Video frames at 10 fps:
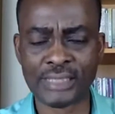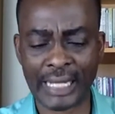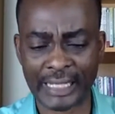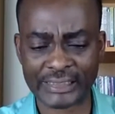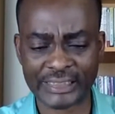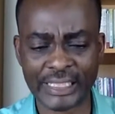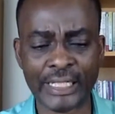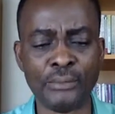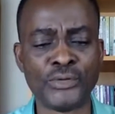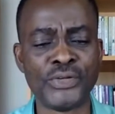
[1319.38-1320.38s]
And I'll share
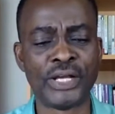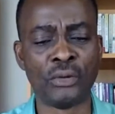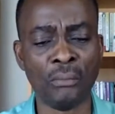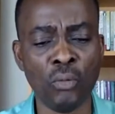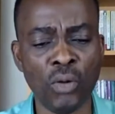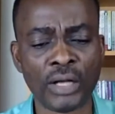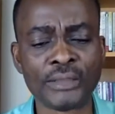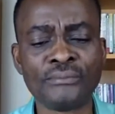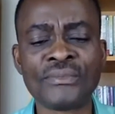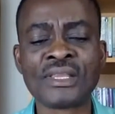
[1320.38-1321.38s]
them with you. Number one,
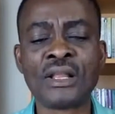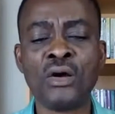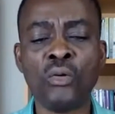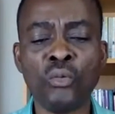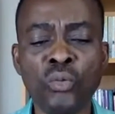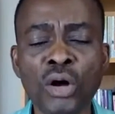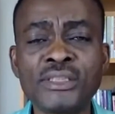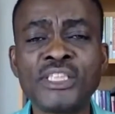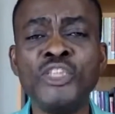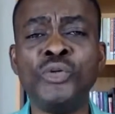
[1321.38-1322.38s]

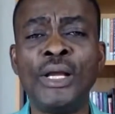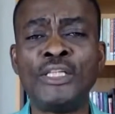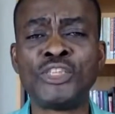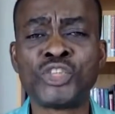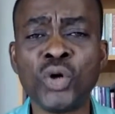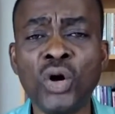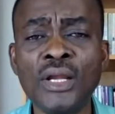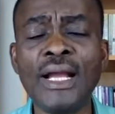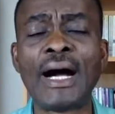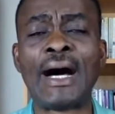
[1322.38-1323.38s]
what you
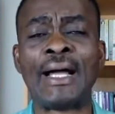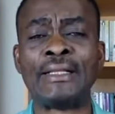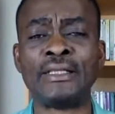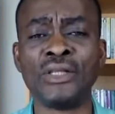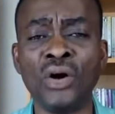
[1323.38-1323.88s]
enjoy and